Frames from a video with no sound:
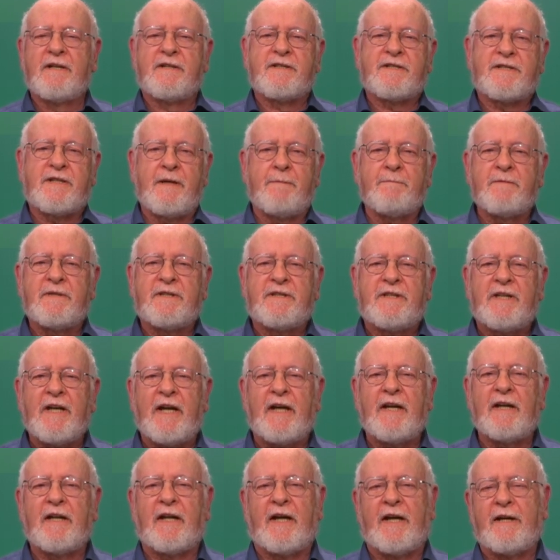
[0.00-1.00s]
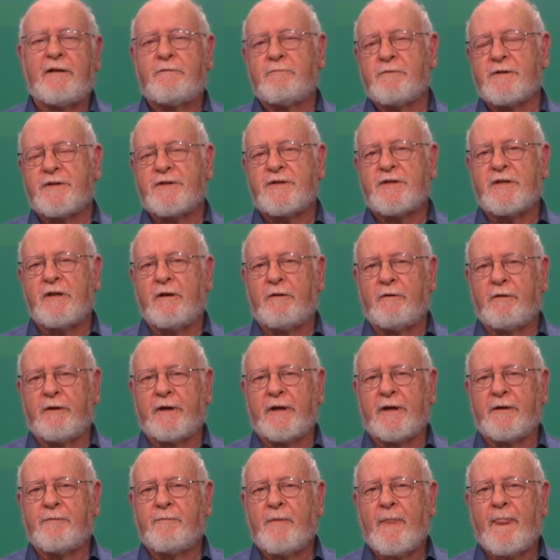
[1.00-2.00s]
some daylight was
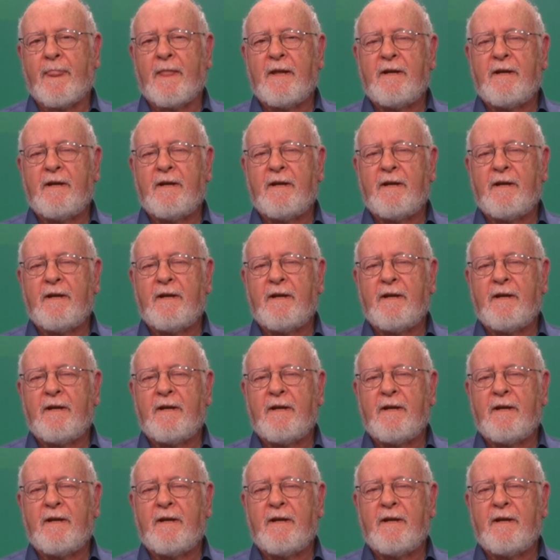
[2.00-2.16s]
showing